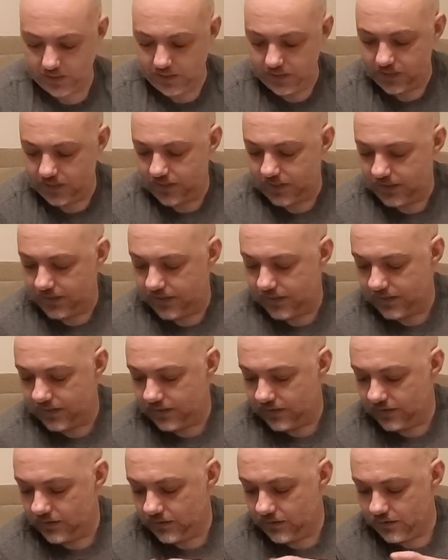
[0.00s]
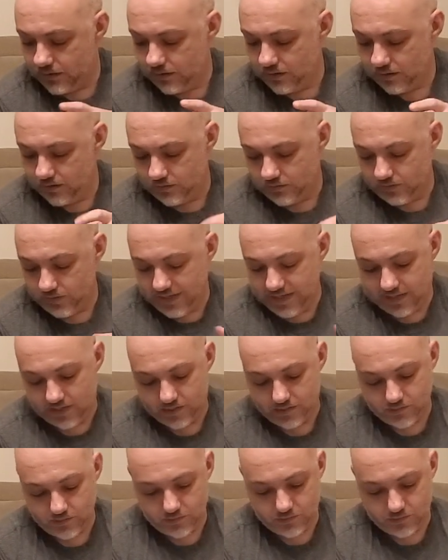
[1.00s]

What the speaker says: is that there are like